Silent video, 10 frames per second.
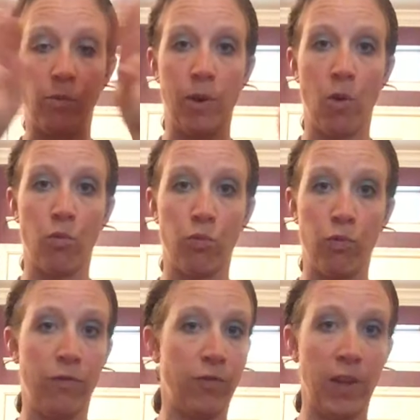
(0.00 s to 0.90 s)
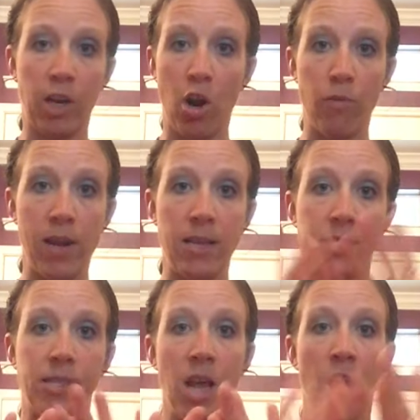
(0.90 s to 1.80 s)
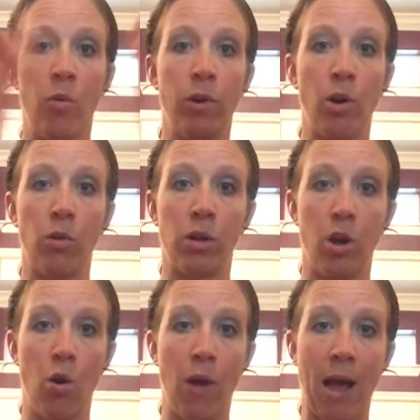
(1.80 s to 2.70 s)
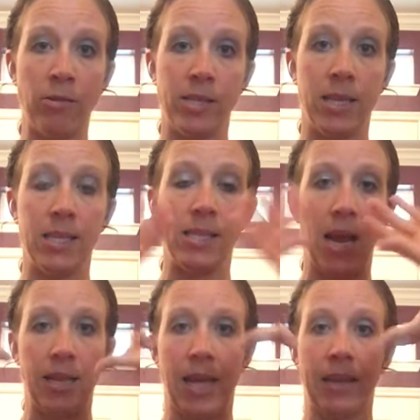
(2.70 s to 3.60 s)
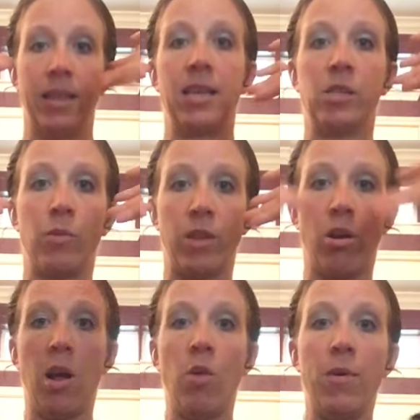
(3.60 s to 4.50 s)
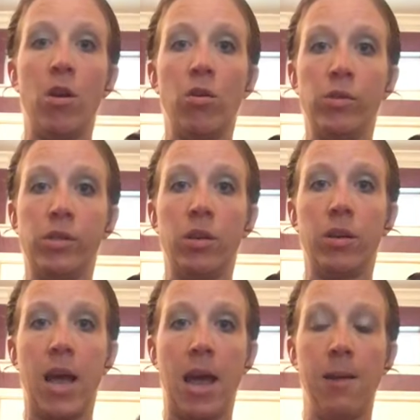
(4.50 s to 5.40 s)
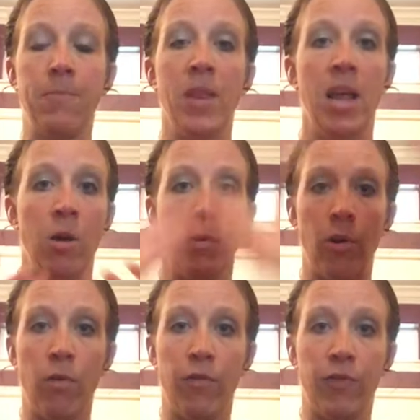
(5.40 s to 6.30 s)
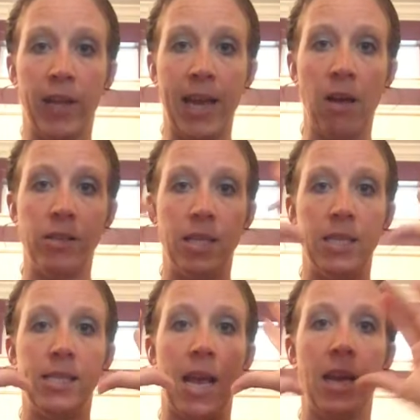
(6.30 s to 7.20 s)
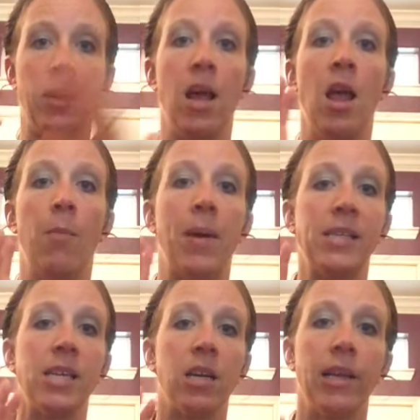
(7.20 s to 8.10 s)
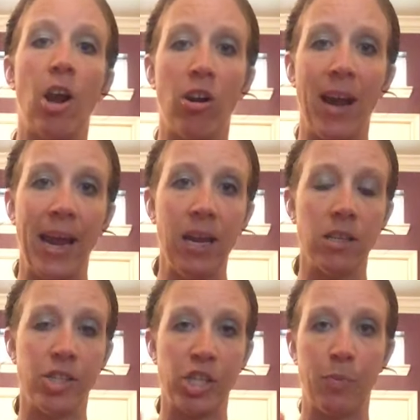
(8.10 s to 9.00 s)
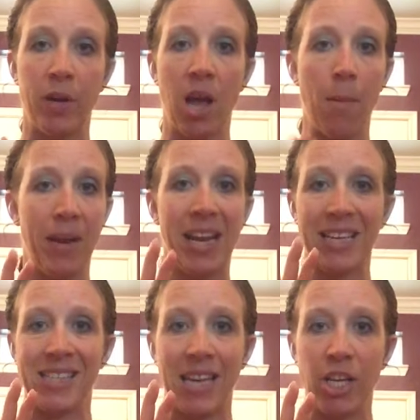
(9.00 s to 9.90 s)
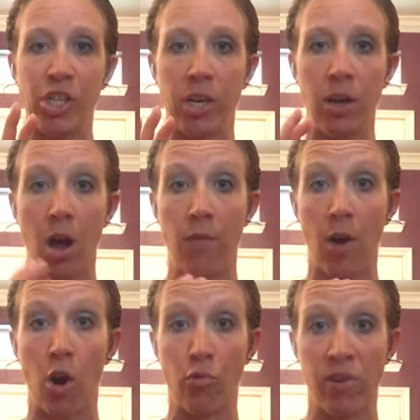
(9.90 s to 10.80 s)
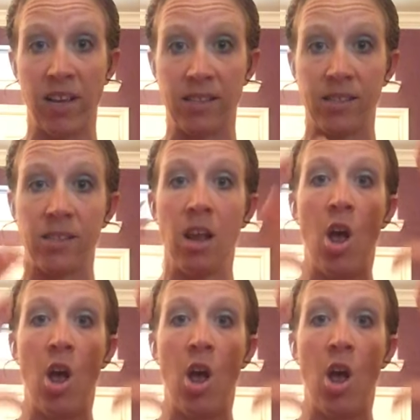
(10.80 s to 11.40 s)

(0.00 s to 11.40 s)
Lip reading: We don't flick our wrists. We don't go out to the side like this with our elbows, okay? We don't flick out to the side. Basically, our hands just become an extension of our wrists.